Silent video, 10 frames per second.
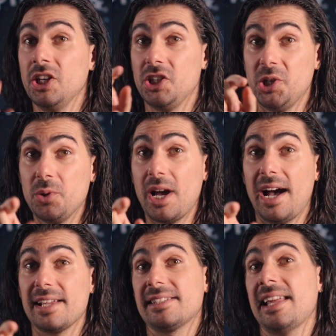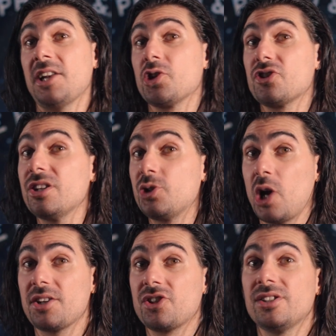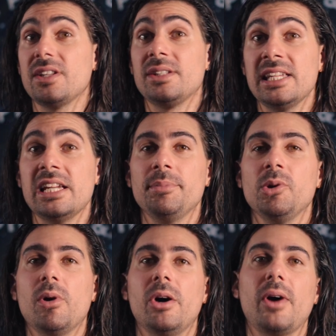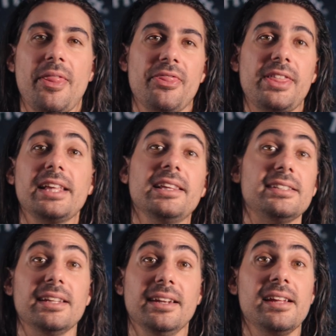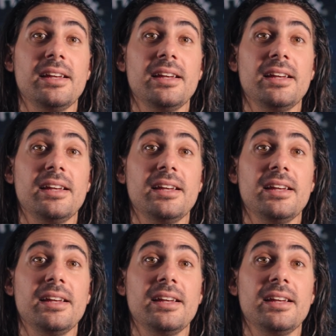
You guys sent your suggestions to Z W O and they listened.